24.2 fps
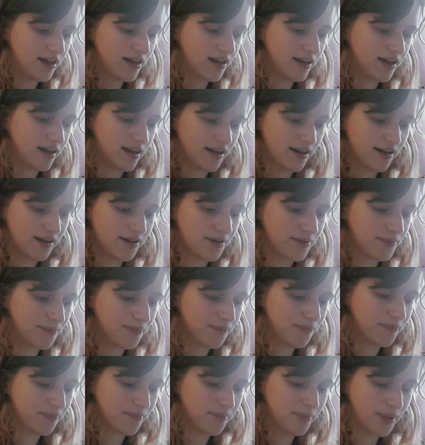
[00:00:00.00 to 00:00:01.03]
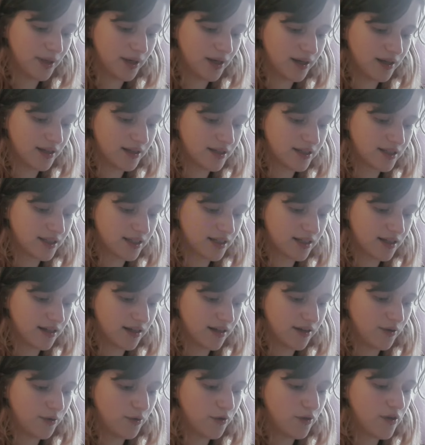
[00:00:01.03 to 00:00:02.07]
But
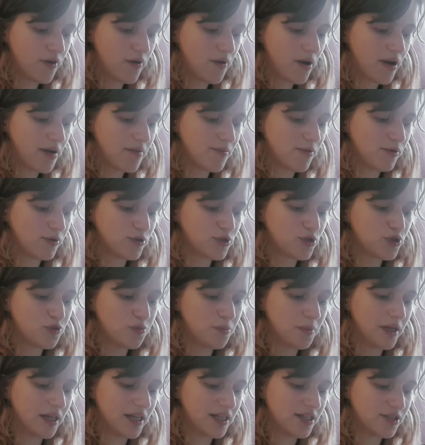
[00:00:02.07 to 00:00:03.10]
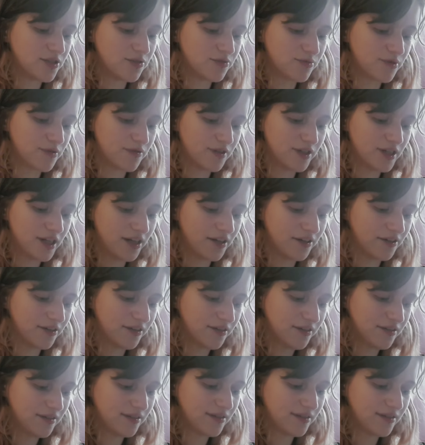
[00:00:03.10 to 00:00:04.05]
although I'm not super into Riverdale,